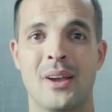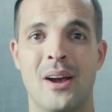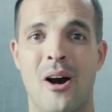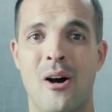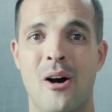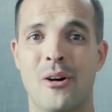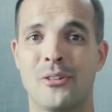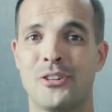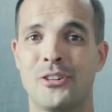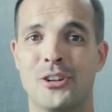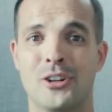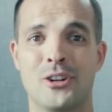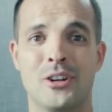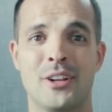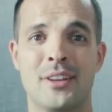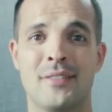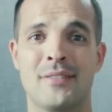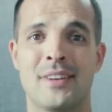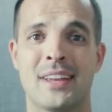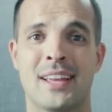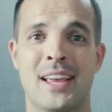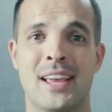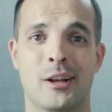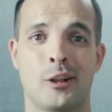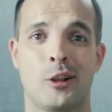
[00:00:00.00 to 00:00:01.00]
Oh, she couldn't
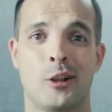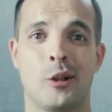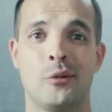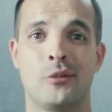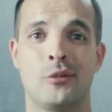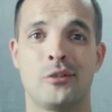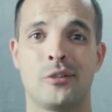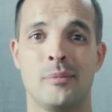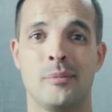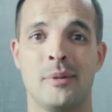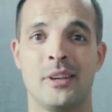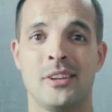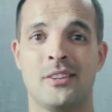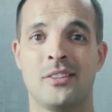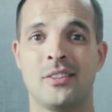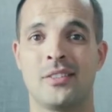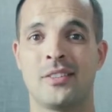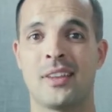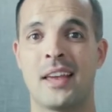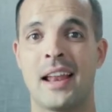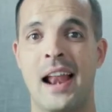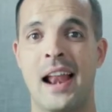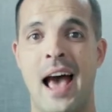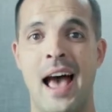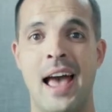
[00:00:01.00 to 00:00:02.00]
even get close to me. She
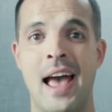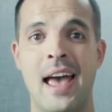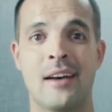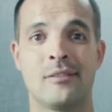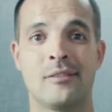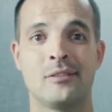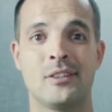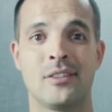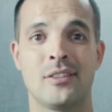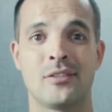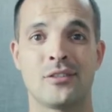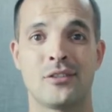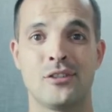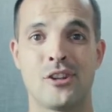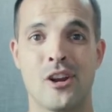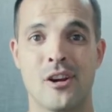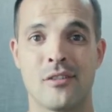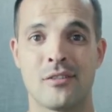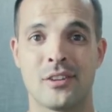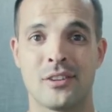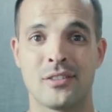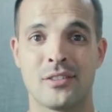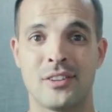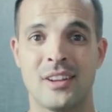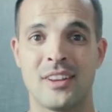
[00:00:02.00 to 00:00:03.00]
said, I have this
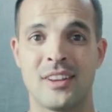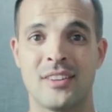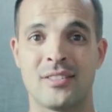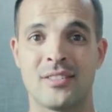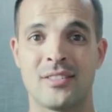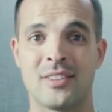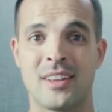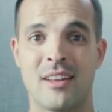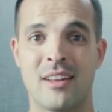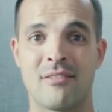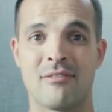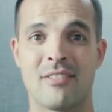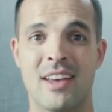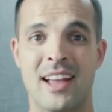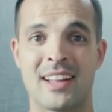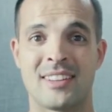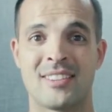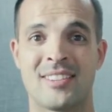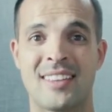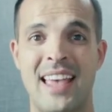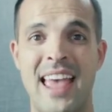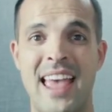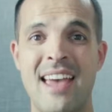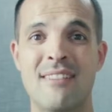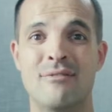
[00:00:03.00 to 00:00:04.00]
nervousness that
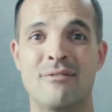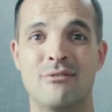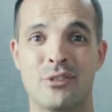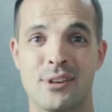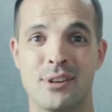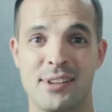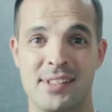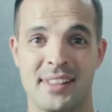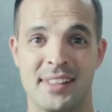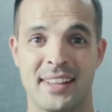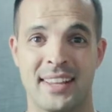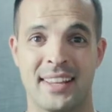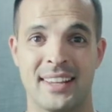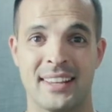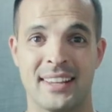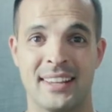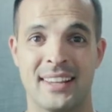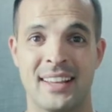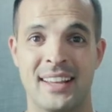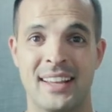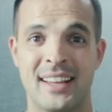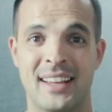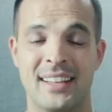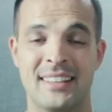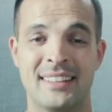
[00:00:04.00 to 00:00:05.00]
affects
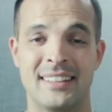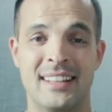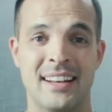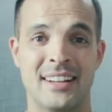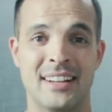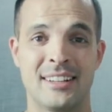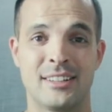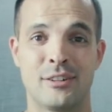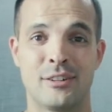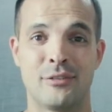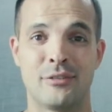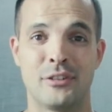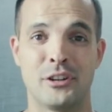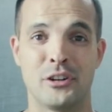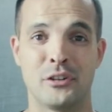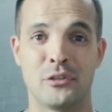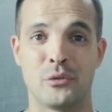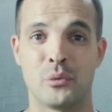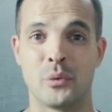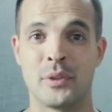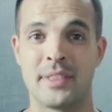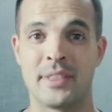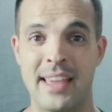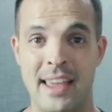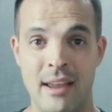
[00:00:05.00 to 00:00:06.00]
everything that
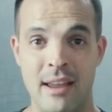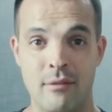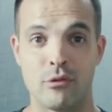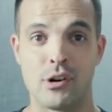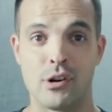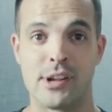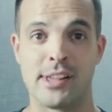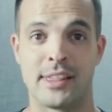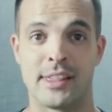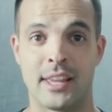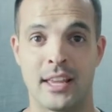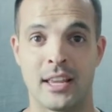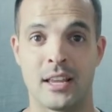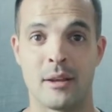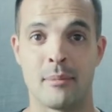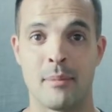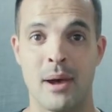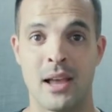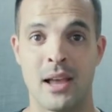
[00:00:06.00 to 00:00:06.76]
interferes with everything in my